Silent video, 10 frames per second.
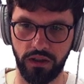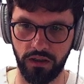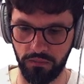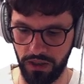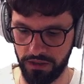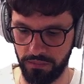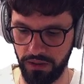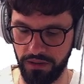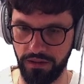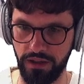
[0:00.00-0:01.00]
and
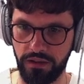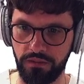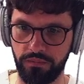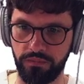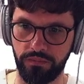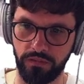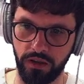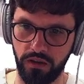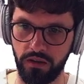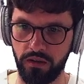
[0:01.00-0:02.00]
multiply that
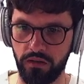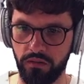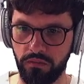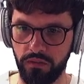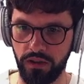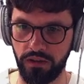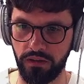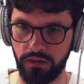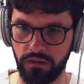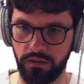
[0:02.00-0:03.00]
with
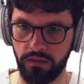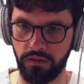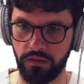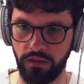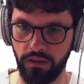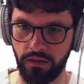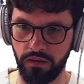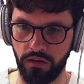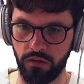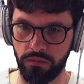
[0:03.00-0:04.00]

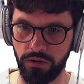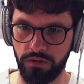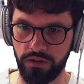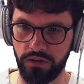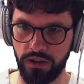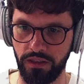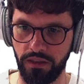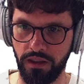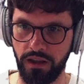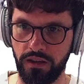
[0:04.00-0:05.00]
the local position, and
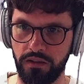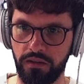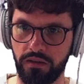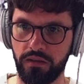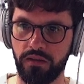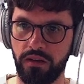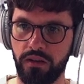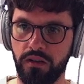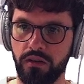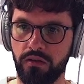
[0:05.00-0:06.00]
then
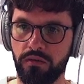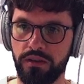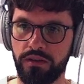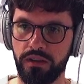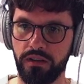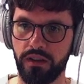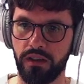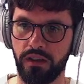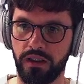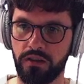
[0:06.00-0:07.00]
you will see that
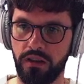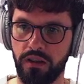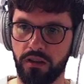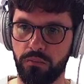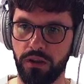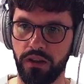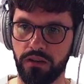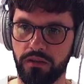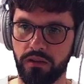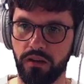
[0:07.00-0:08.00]
it actually
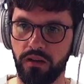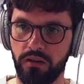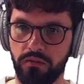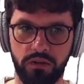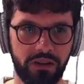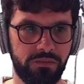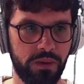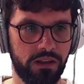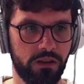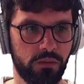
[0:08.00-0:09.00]
appears how you would
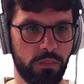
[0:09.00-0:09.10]
expect.